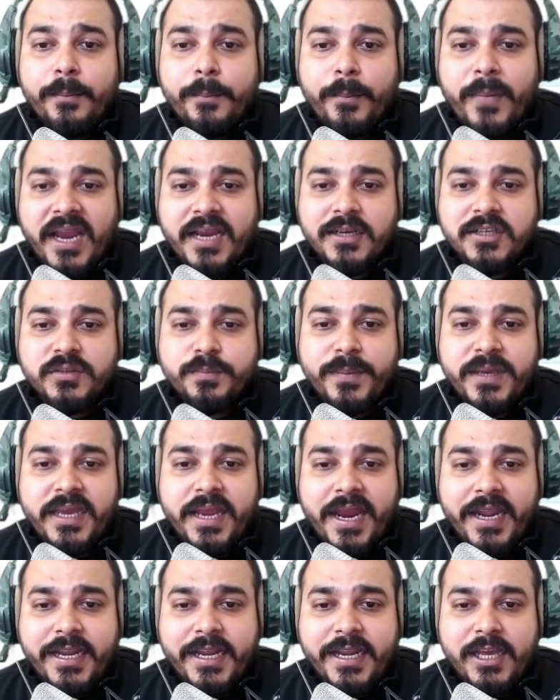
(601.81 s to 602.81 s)
Minus
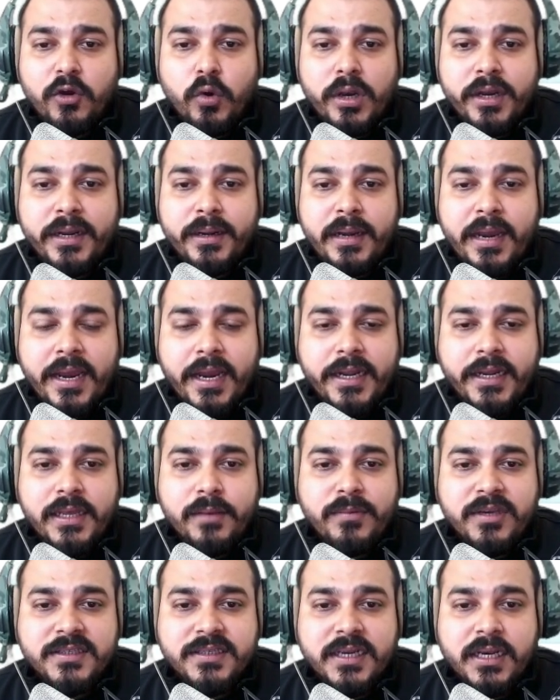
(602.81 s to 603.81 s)
P 80 colon
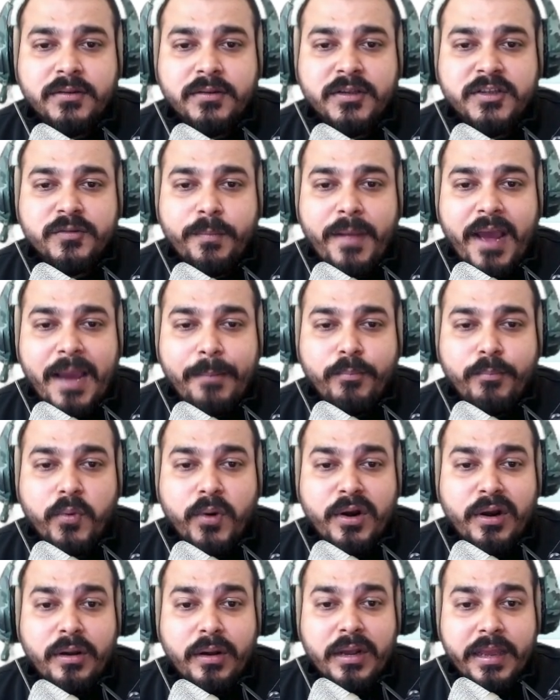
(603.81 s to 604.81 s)
80 basically means map
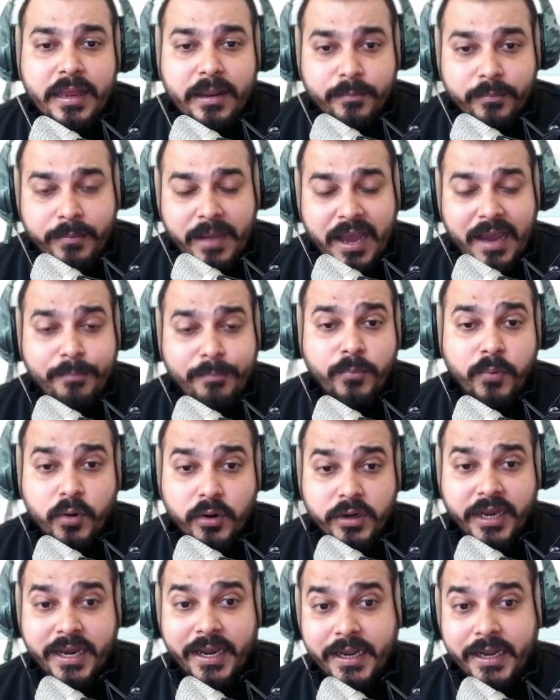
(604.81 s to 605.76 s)
port